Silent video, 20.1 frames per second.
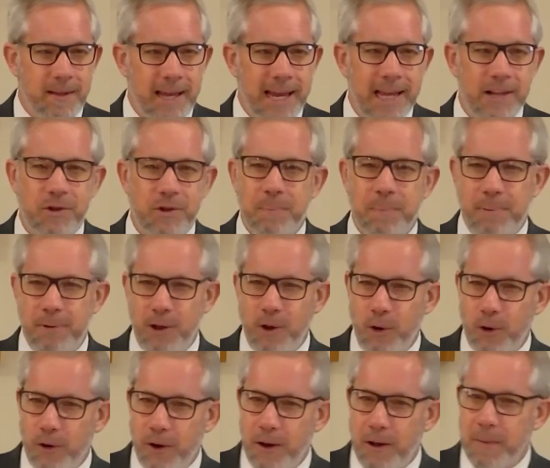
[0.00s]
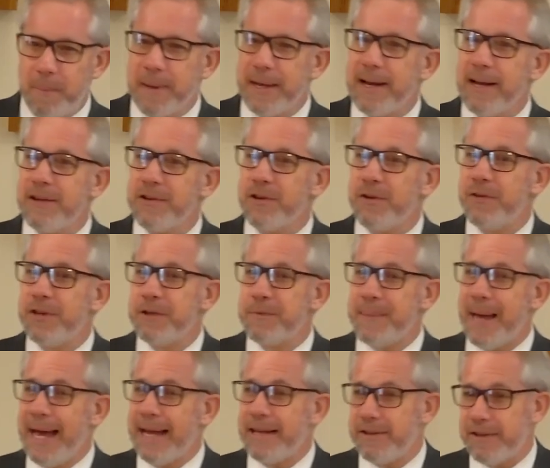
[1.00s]
It's plural because of his
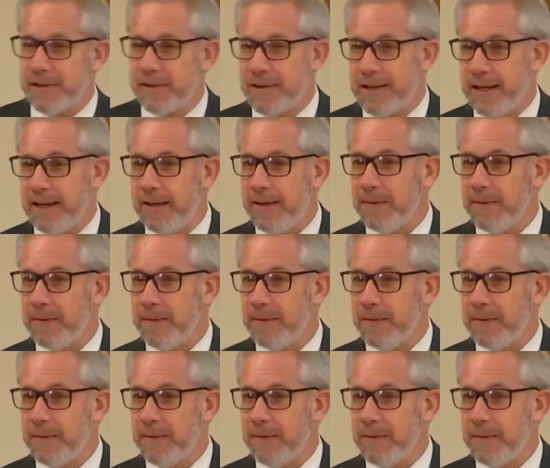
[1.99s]
majesty.